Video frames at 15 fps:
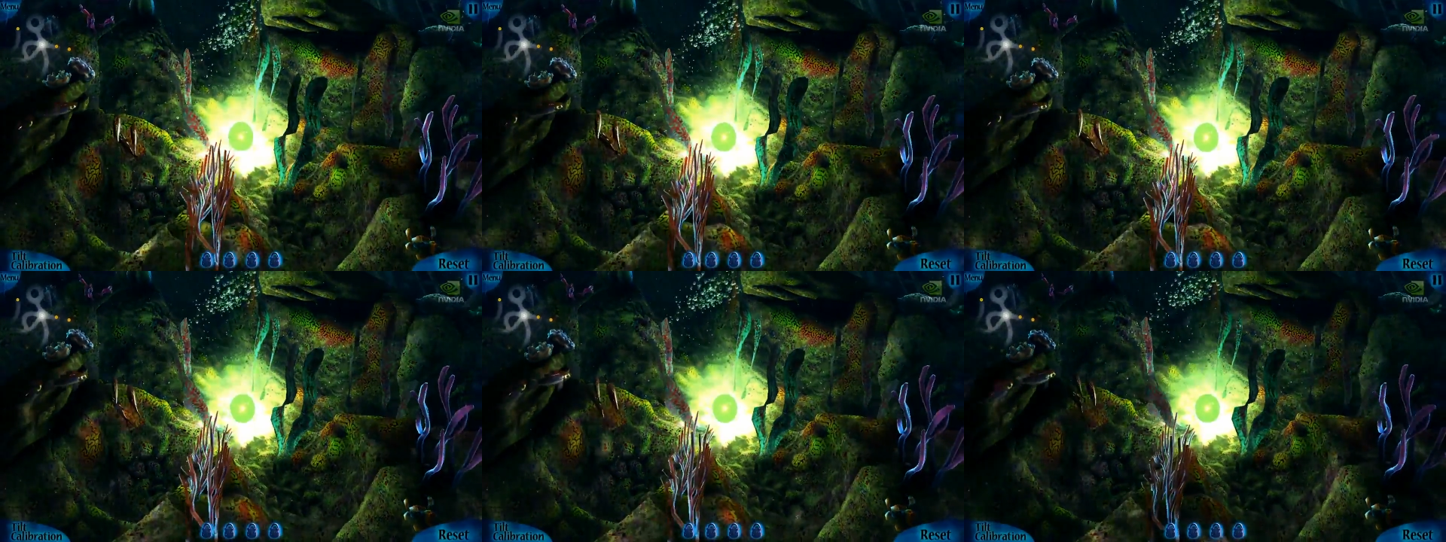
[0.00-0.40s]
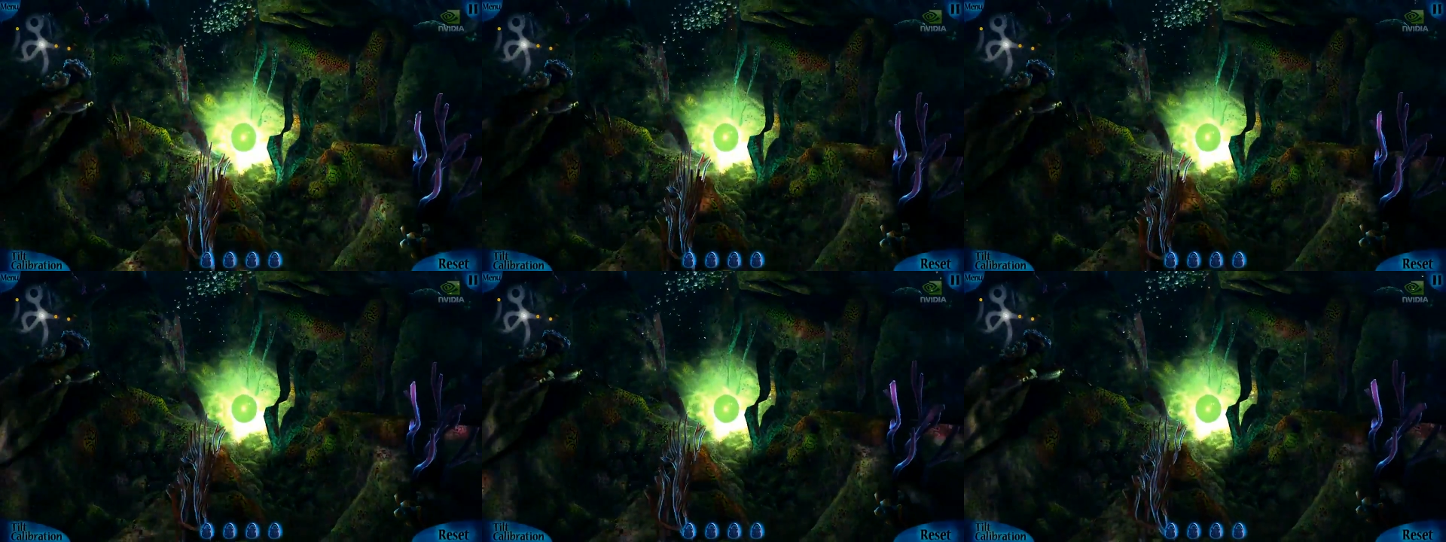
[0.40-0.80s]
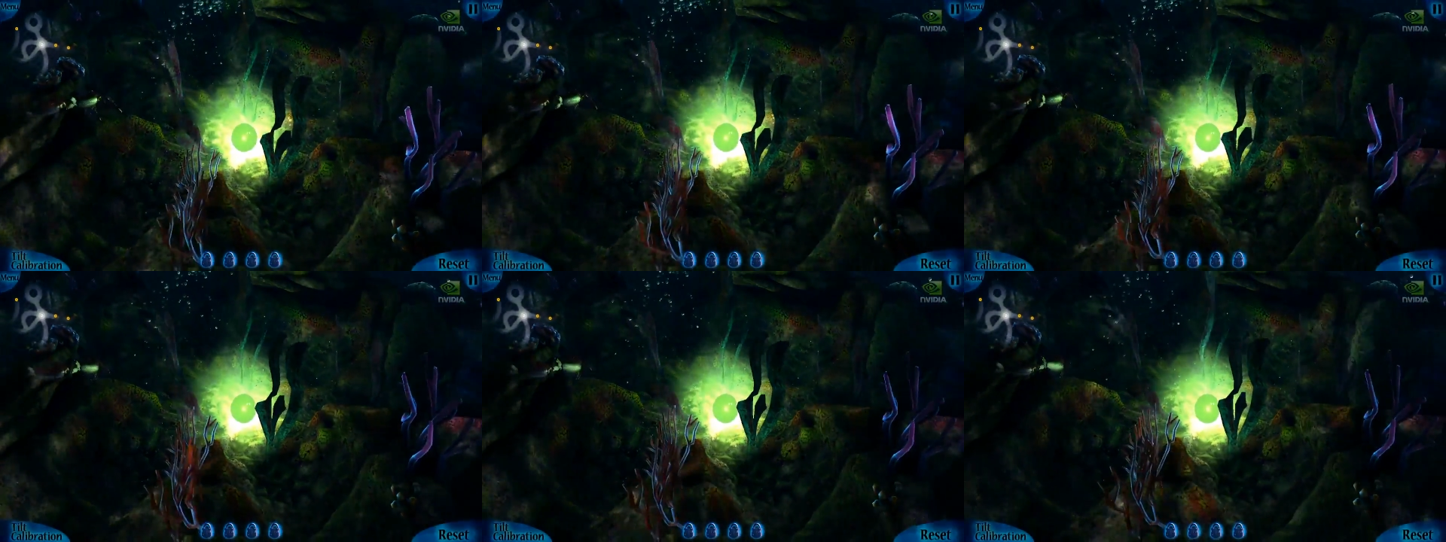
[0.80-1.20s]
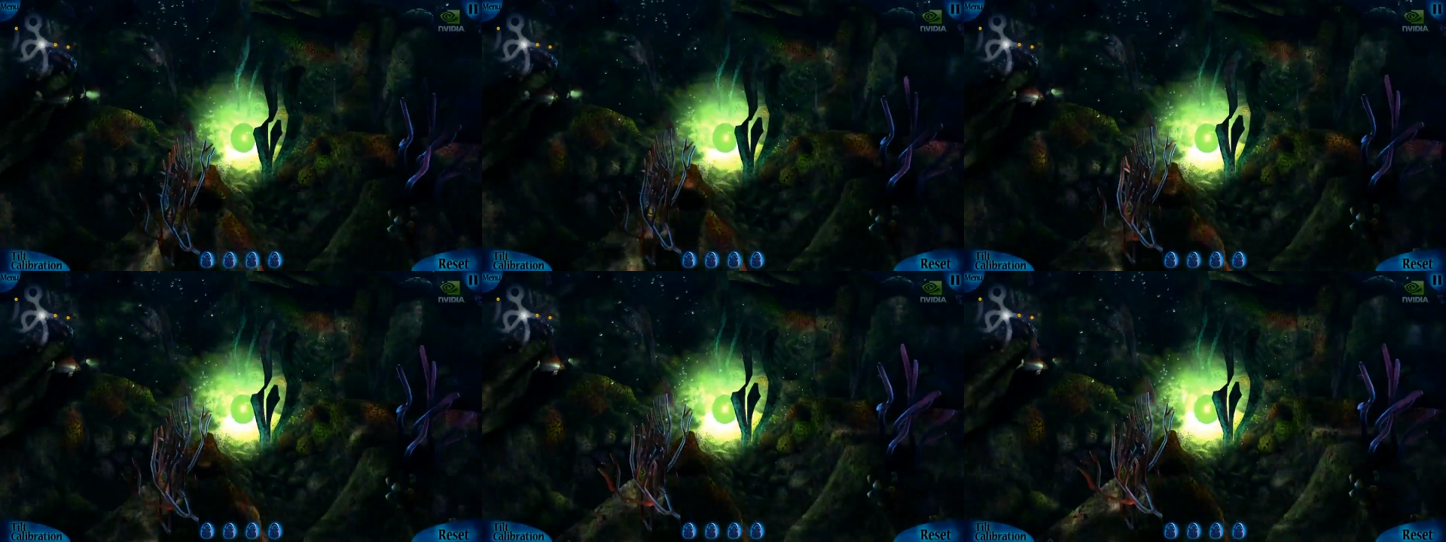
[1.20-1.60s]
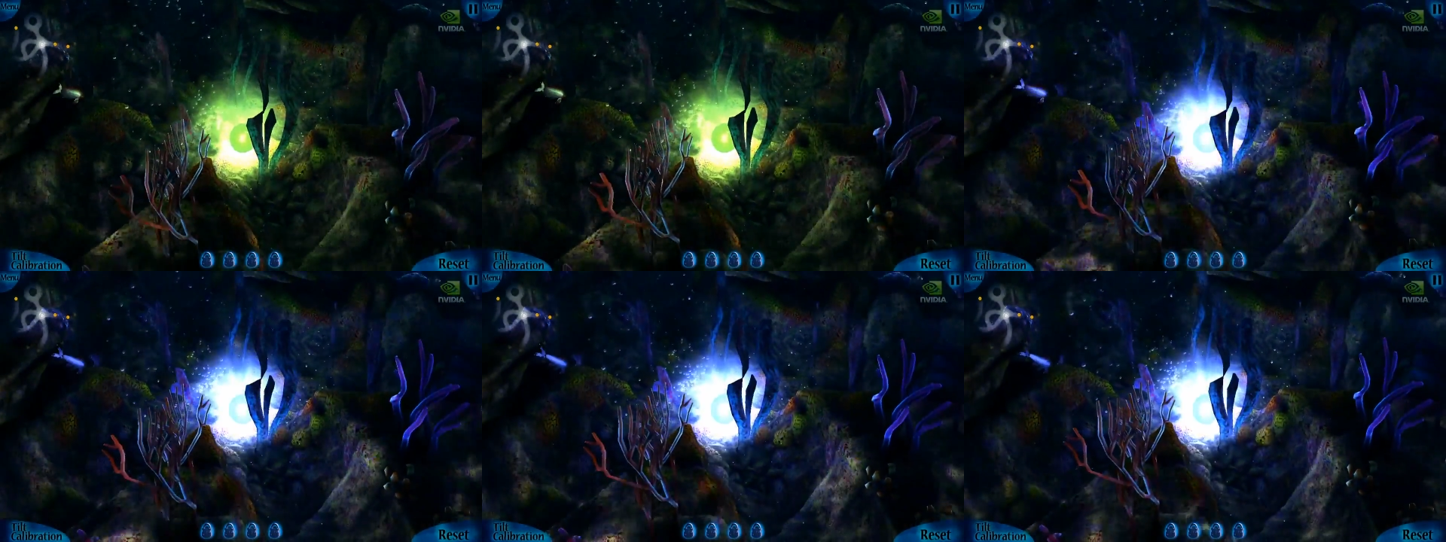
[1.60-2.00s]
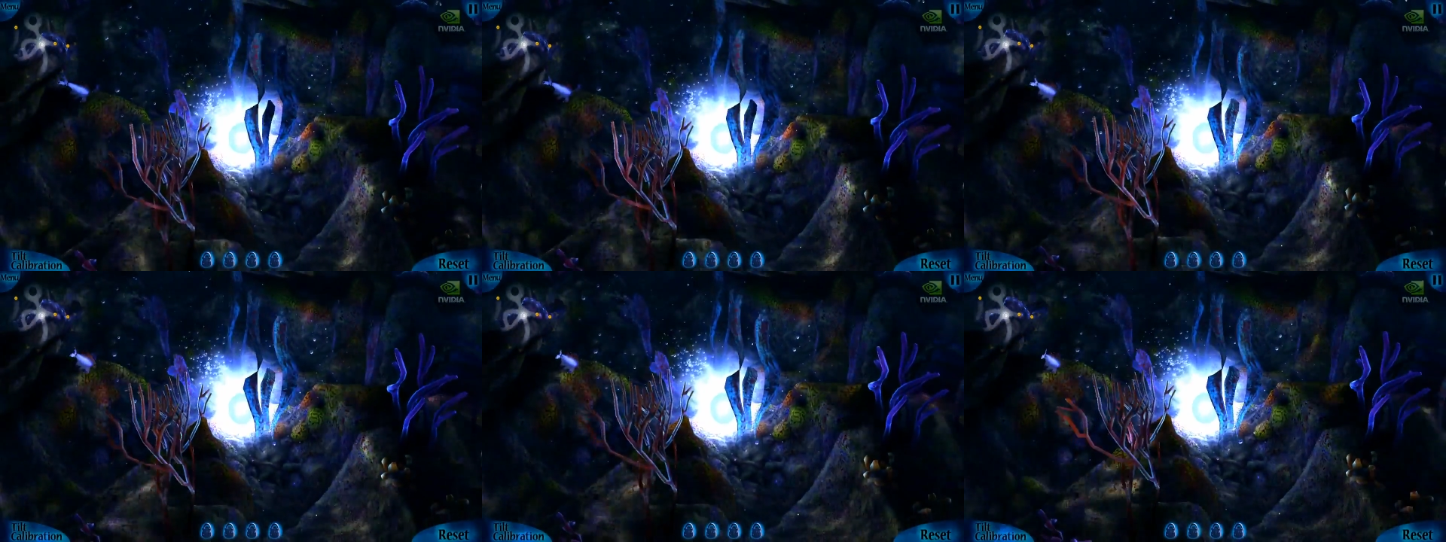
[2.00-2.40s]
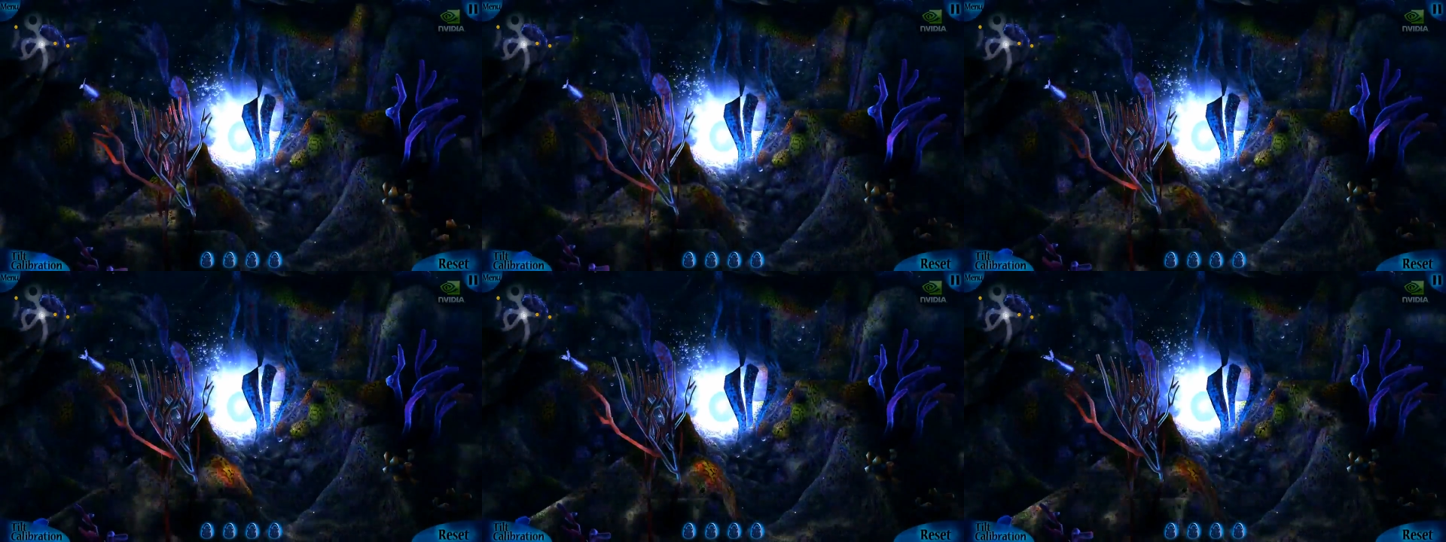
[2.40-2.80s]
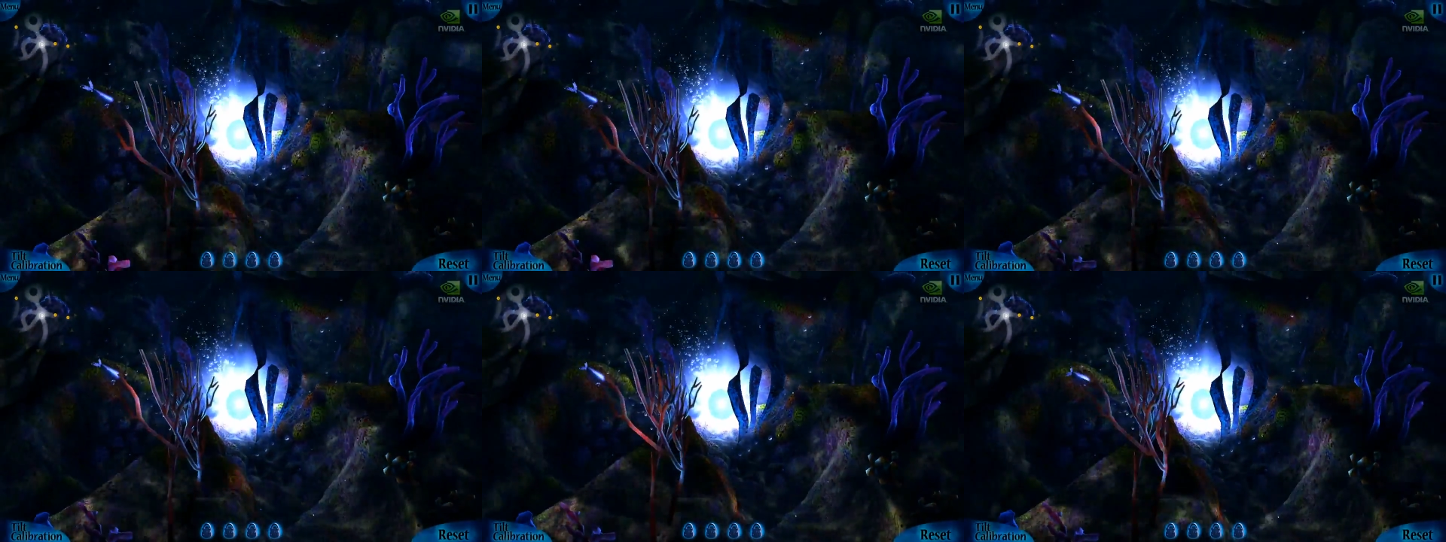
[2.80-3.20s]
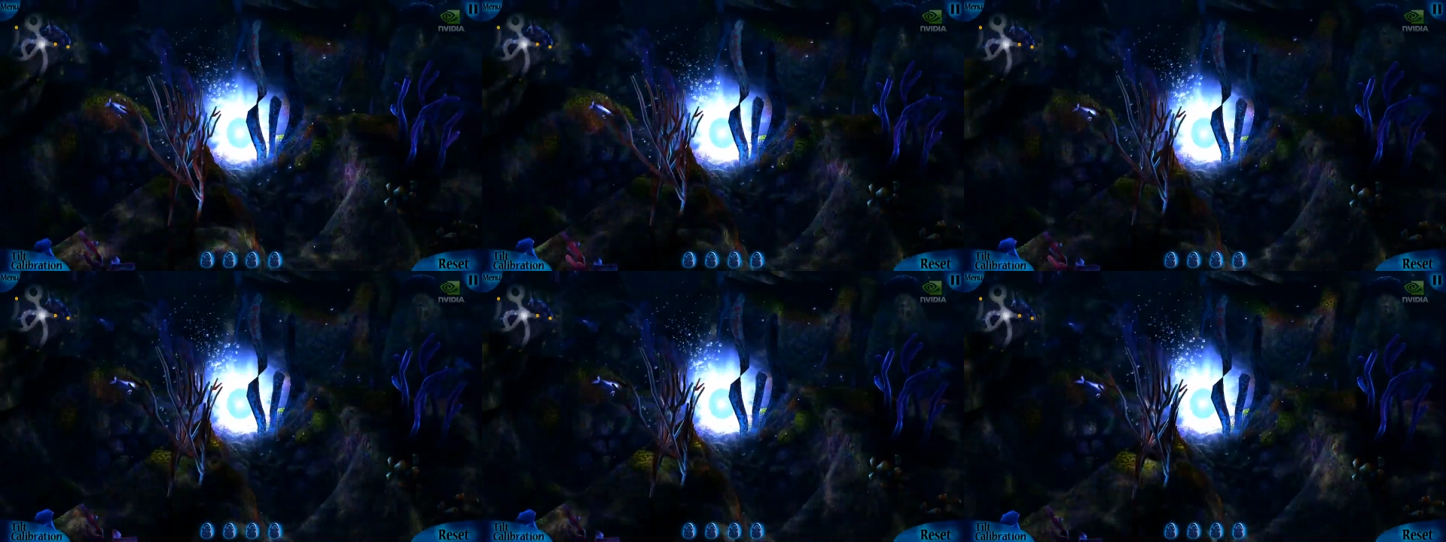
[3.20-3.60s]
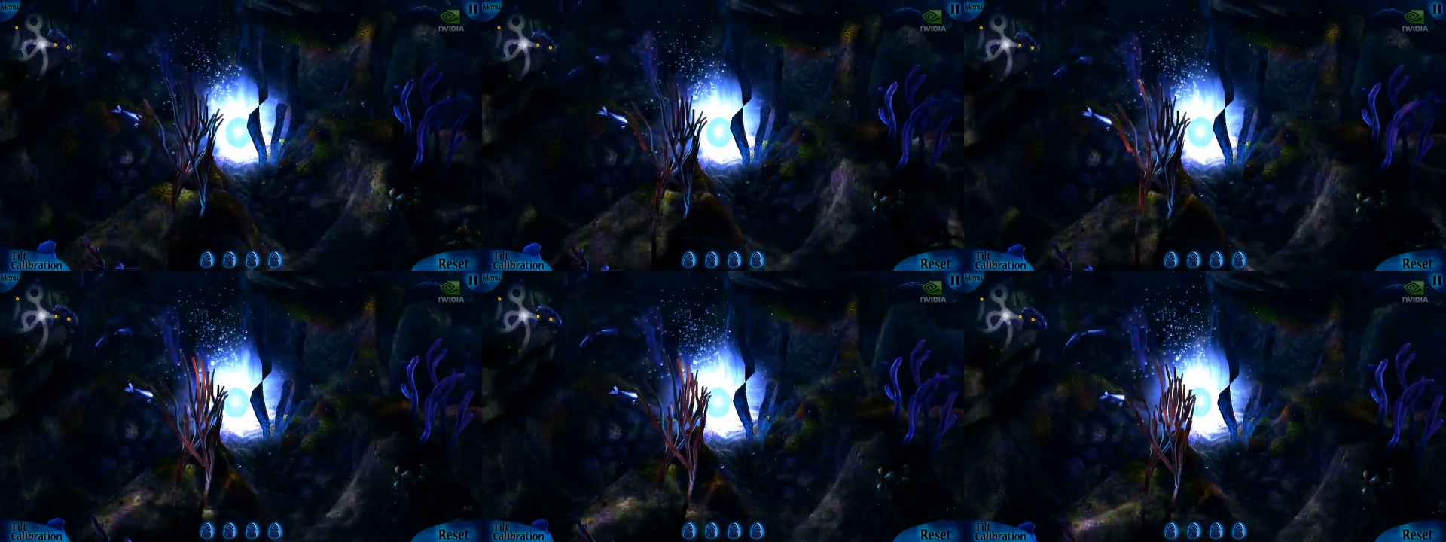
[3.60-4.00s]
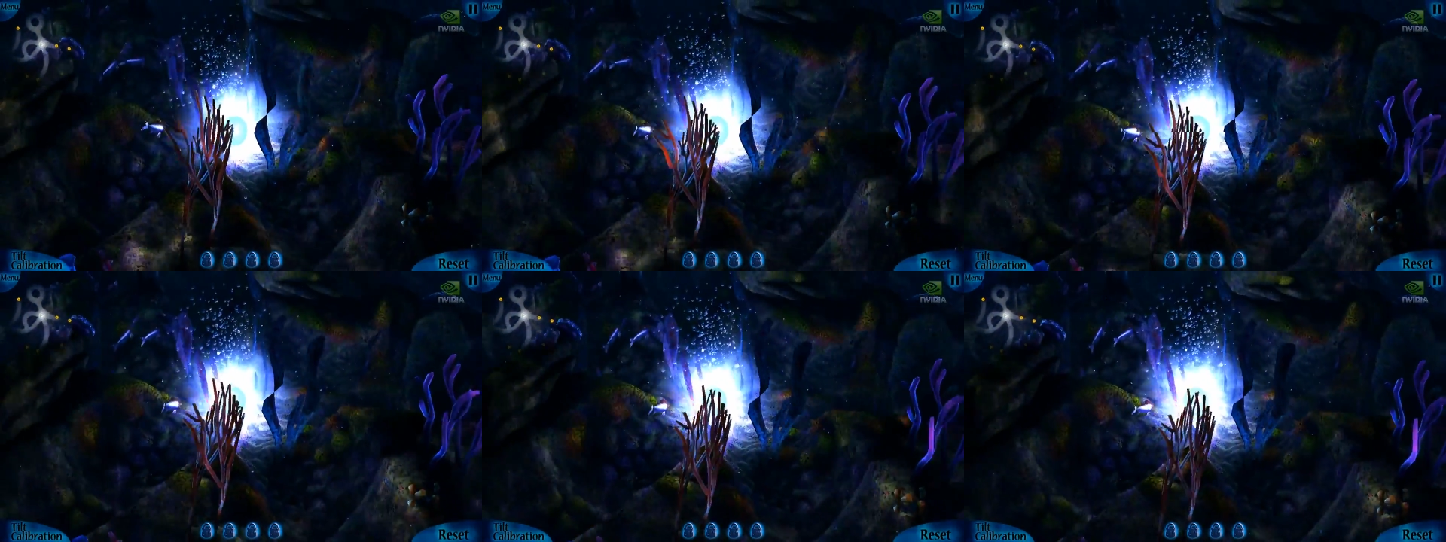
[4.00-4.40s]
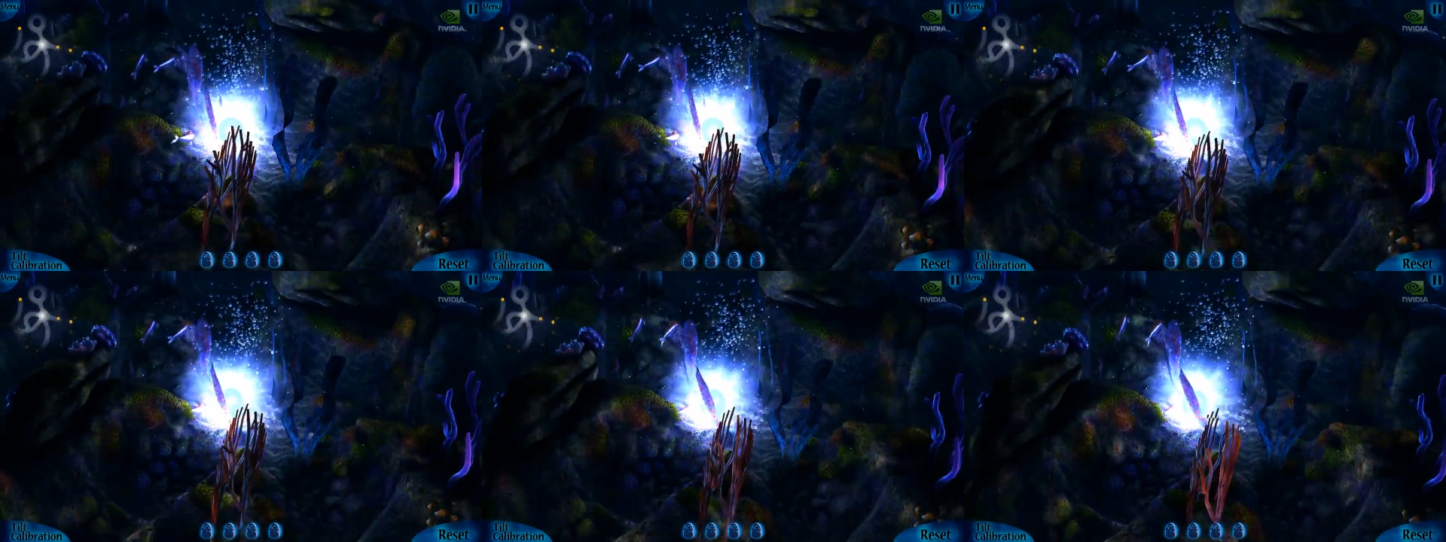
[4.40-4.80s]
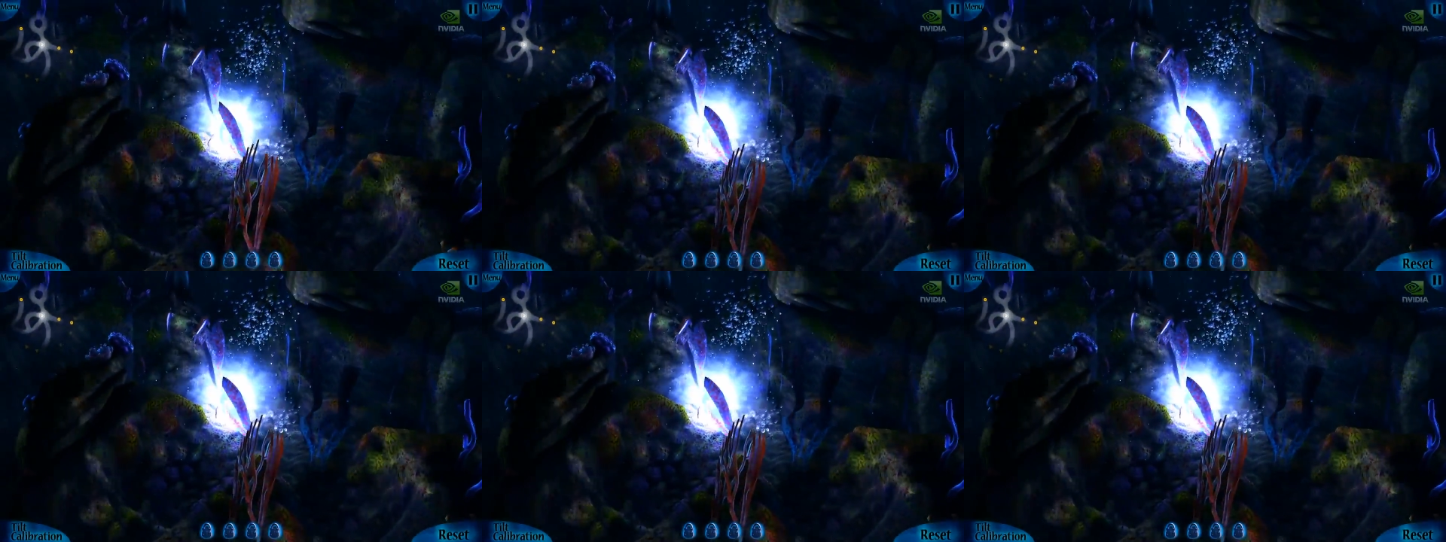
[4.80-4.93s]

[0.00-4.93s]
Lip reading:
No face is visible, so there are no lips to read.